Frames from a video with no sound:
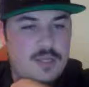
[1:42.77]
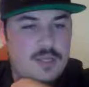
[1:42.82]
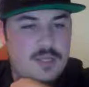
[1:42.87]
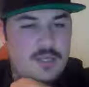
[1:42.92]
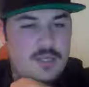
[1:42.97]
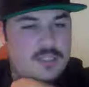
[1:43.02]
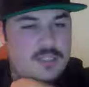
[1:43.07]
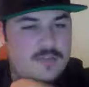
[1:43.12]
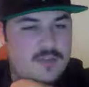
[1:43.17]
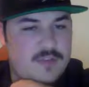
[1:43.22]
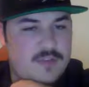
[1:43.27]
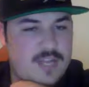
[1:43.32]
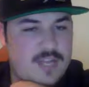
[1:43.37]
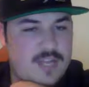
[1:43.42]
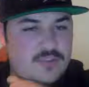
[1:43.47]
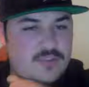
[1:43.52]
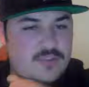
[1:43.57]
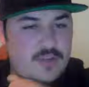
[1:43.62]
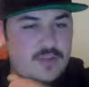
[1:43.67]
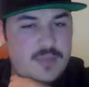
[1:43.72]
Is a financial
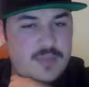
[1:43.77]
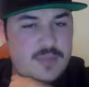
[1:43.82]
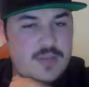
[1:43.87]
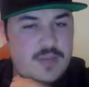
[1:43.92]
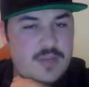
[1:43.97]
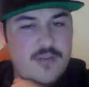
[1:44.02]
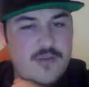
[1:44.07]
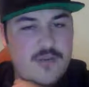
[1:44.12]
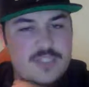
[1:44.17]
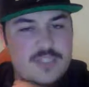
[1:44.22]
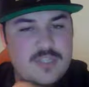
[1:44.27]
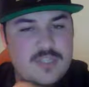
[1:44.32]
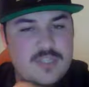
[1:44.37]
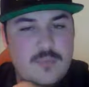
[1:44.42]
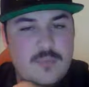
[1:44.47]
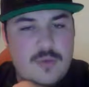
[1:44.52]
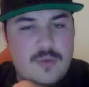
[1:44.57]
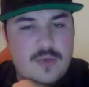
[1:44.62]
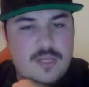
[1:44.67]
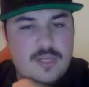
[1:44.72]
intermediary where the stock
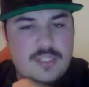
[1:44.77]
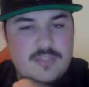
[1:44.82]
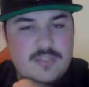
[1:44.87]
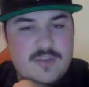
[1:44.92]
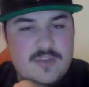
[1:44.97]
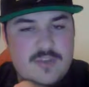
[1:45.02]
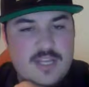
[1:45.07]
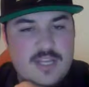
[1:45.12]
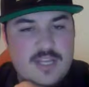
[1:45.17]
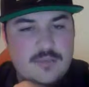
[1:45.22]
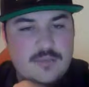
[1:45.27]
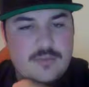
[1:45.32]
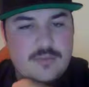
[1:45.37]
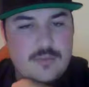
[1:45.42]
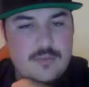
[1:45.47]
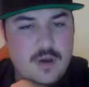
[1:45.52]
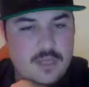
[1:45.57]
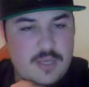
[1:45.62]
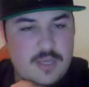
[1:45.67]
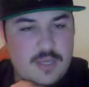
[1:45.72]
market is a financial
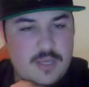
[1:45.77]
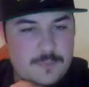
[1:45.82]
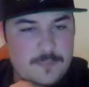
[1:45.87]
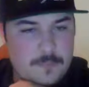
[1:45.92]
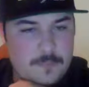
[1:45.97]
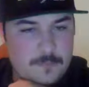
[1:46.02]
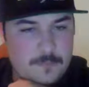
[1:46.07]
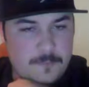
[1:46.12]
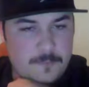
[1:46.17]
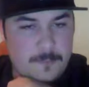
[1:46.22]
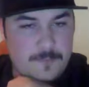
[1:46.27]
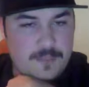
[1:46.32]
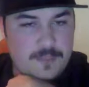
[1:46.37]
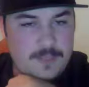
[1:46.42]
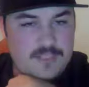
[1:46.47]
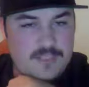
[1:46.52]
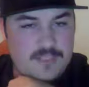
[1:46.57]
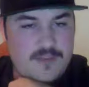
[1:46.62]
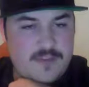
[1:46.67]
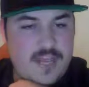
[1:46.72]
market. Is
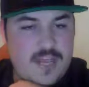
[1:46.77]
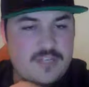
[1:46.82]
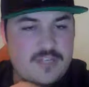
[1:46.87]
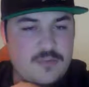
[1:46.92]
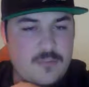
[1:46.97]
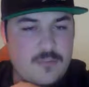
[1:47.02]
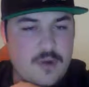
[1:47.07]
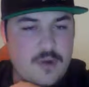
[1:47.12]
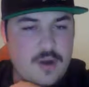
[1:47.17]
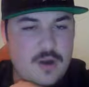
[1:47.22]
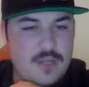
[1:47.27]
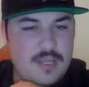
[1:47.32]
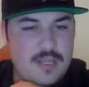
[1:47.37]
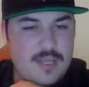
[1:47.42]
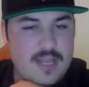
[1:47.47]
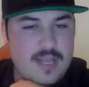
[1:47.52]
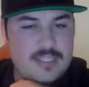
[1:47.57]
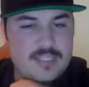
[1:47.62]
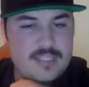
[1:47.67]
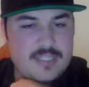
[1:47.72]
a financial market,
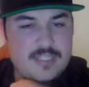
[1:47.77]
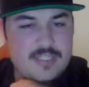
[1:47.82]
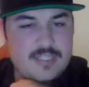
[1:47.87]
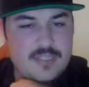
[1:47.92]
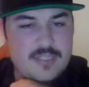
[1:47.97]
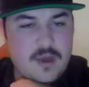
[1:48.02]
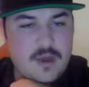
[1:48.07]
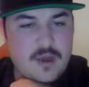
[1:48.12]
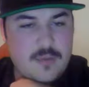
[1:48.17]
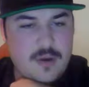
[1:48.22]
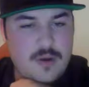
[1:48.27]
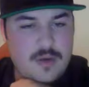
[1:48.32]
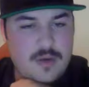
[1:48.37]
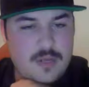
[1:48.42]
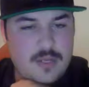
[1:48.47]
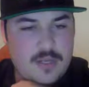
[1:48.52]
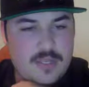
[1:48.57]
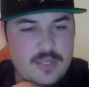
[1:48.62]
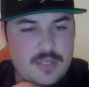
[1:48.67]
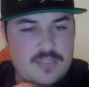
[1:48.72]
as is the stock
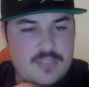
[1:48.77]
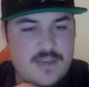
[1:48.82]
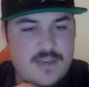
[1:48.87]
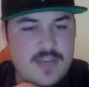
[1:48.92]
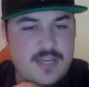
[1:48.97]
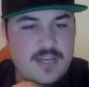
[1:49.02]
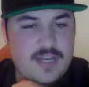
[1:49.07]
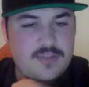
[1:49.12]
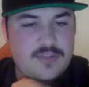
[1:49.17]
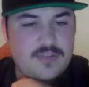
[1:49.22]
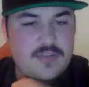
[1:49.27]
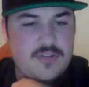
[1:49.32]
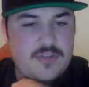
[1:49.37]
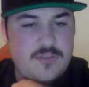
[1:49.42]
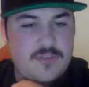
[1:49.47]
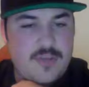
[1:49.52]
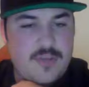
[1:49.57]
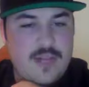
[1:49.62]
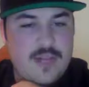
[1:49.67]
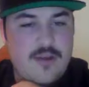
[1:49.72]
market. Is a financial
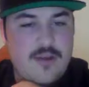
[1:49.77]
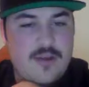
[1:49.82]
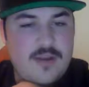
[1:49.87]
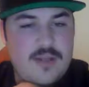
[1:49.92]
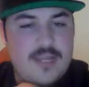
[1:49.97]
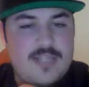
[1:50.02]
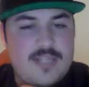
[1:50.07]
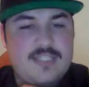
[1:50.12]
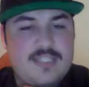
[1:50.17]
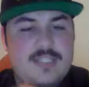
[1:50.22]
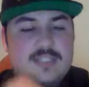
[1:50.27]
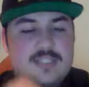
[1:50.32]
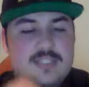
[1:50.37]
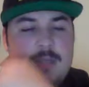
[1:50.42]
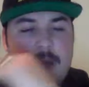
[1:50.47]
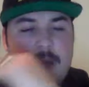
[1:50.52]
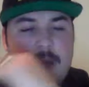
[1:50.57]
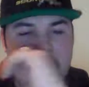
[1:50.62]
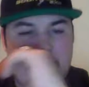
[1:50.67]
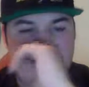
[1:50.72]
intermediary, as is the
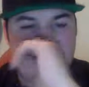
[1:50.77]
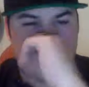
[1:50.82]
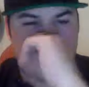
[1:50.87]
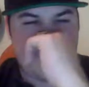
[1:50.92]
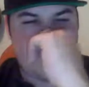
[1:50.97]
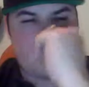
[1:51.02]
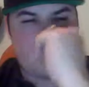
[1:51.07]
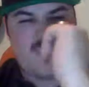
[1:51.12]
stock market.